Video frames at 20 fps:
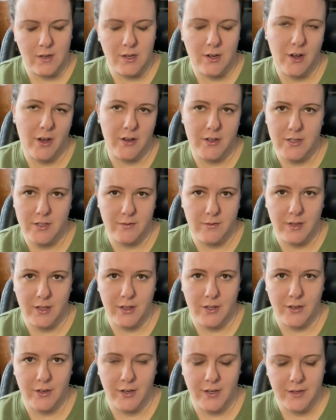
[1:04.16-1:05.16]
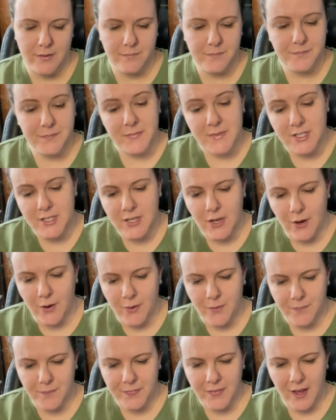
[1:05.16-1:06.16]
not doing the hood.
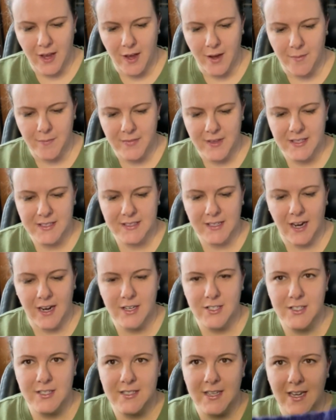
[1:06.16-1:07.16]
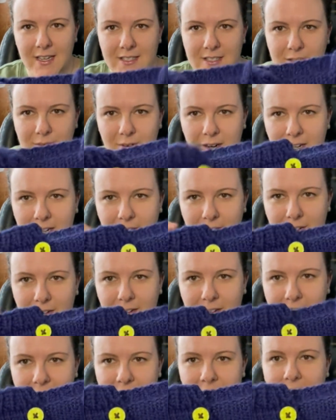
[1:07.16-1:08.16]
So this guy just has a regular
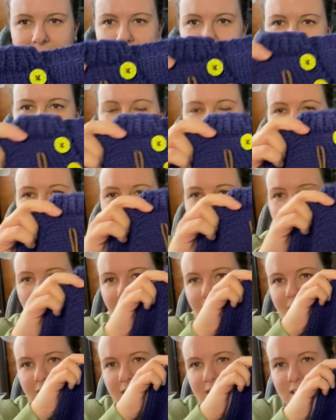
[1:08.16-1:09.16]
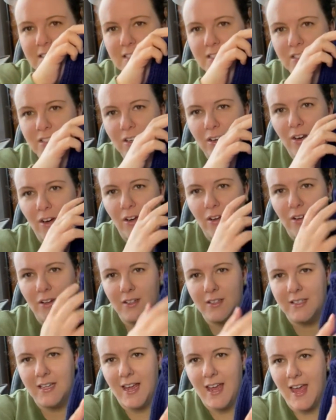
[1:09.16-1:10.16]
little neck, and this is
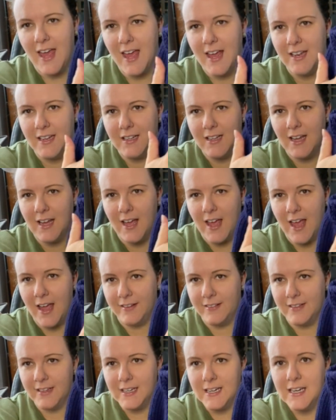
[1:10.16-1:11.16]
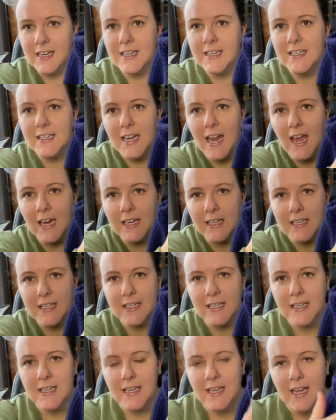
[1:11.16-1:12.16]
called a Henley neck,
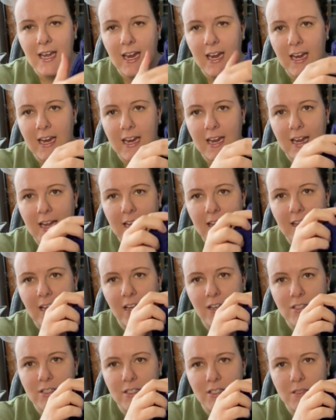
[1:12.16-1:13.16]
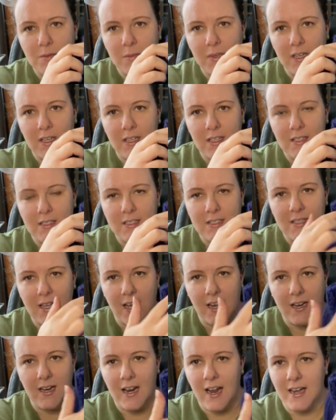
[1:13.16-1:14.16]
and that just means
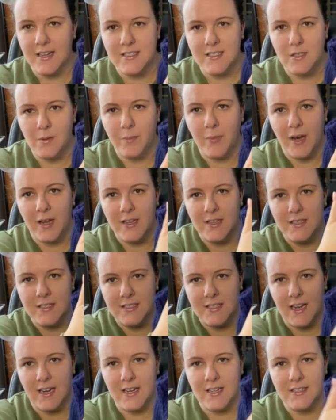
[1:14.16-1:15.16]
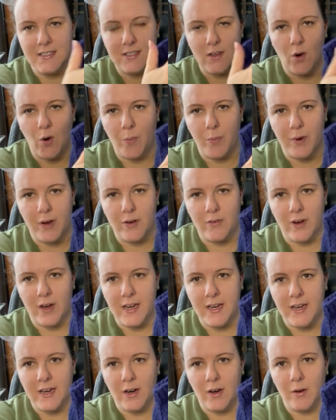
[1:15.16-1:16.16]
that it has the buttons and it's open right
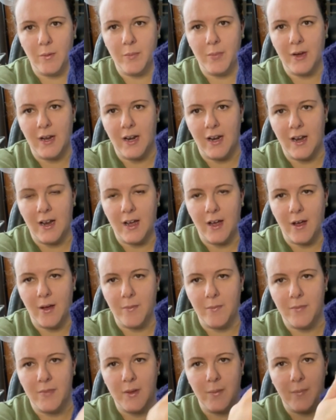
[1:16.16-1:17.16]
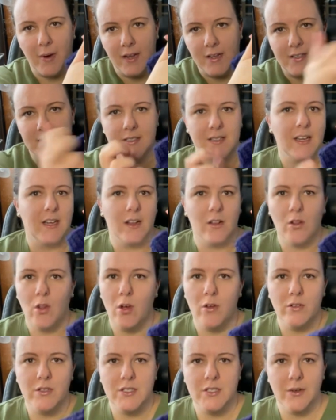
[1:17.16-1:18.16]
here, but the buttons can
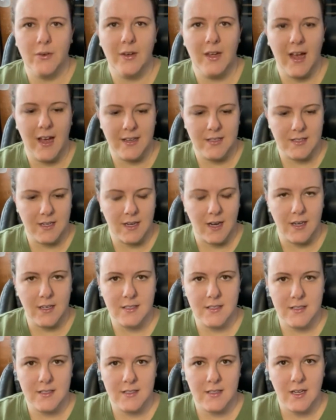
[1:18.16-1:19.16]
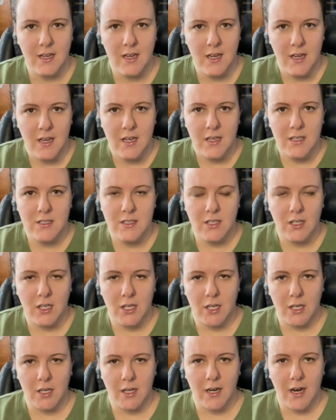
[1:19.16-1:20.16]
close, so it has a nice
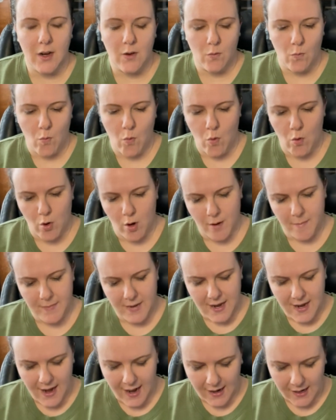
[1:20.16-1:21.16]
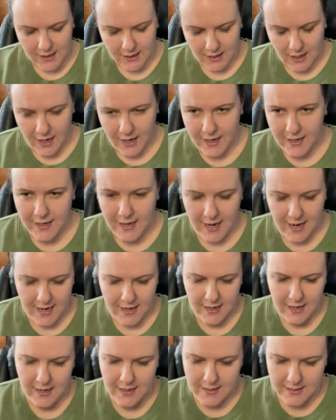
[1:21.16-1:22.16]
secure and warm neckline.
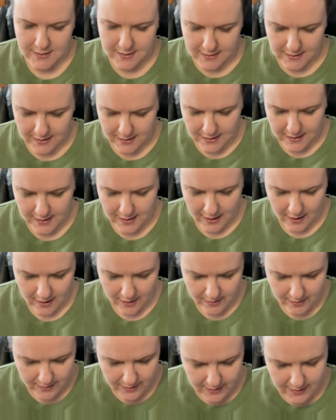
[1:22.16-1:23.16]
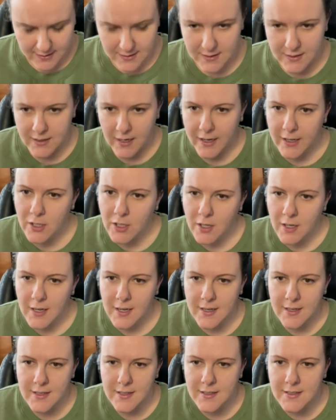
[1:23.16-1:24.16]
And the designer
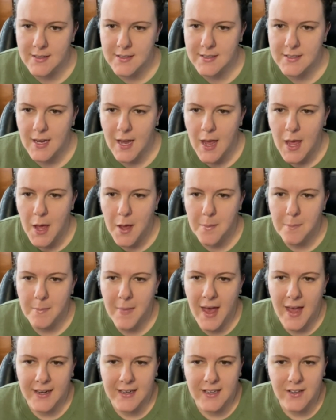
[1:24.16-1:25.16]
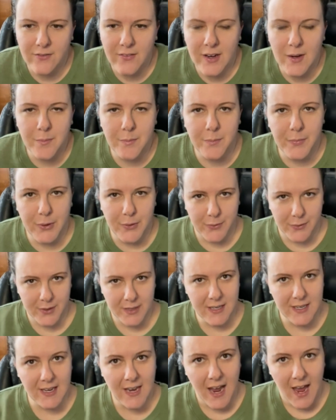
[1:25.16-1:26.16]
is Maggie Van Buiten.
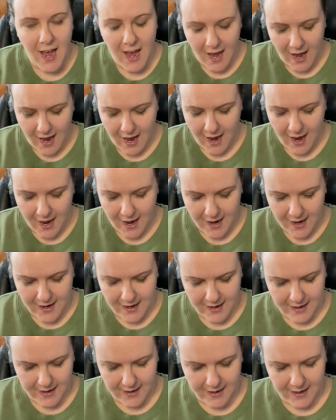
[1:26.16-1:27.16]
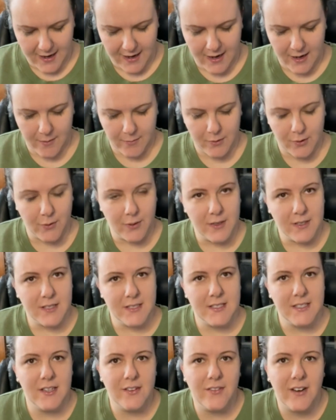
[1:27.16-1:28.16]
I am going to
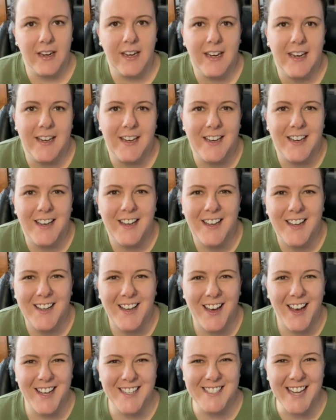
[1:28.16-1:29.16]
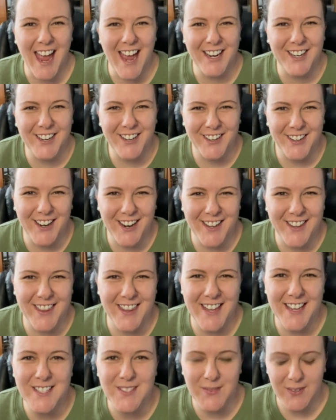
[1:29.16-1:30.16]
see if I can tag her on
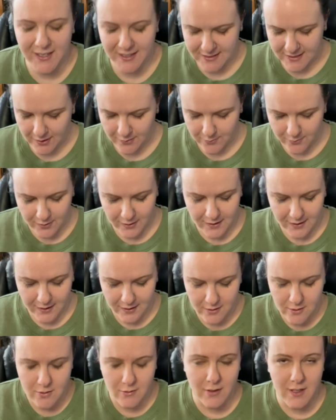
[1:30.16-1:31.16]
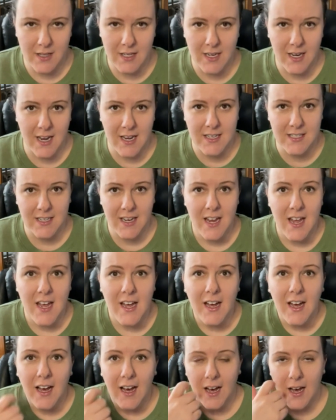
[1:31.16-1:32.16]
this because I really enjoyed the knit.
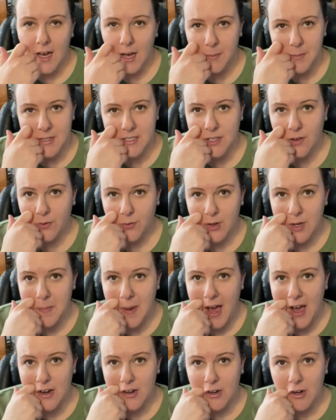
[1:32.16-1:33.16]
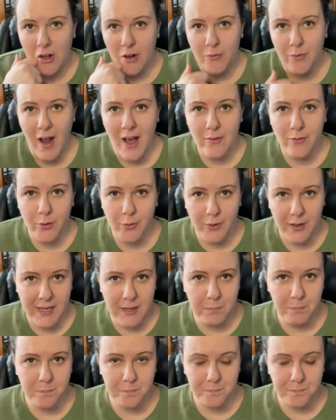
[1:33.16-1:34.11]
It's a free pattern on Ravelry,